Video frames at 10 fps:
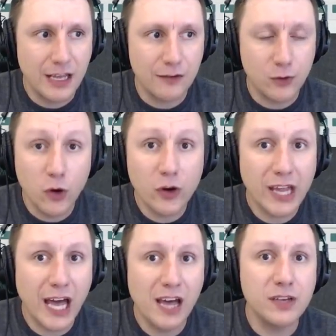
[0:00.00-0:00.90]
if you're
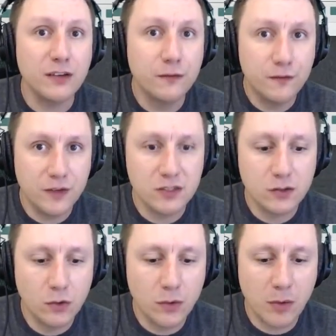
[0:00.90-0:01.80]
going to have a
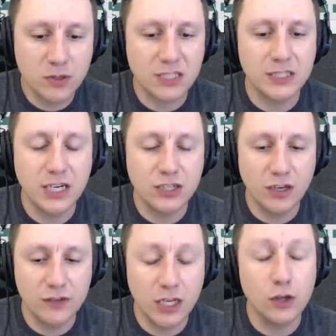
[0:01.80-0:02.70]
physical
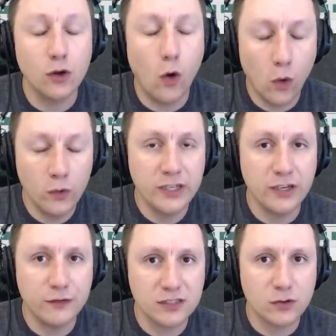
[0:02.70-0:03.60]
representation of it and
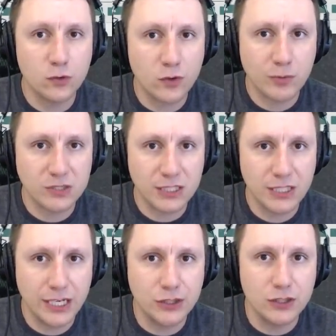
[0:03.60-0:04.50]
only a physical
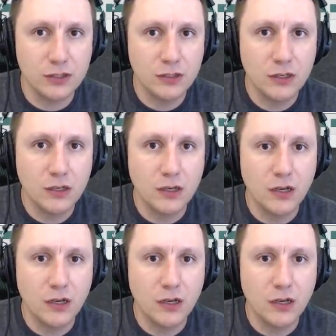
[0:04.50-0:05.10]
representation,